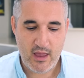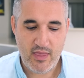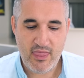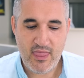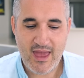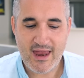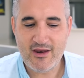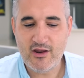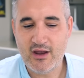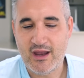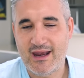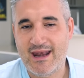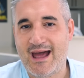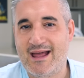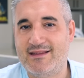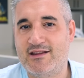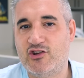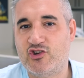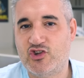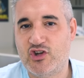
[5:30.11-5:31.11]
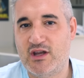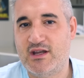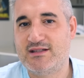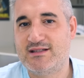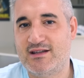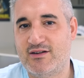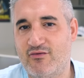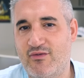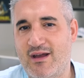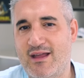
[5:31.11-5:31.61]
And then you can add the
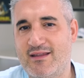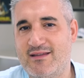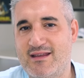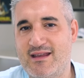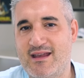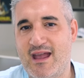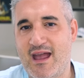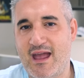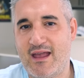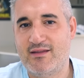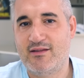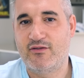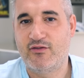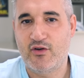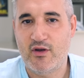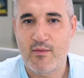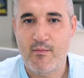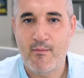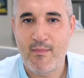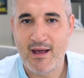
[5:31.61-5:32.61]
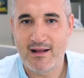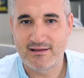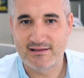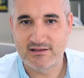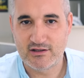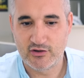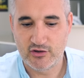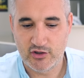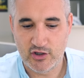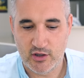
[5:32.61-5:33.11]
cheese right at the end so it
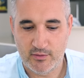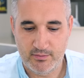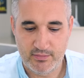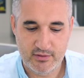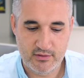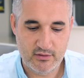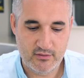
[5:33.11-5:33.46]
melts on top.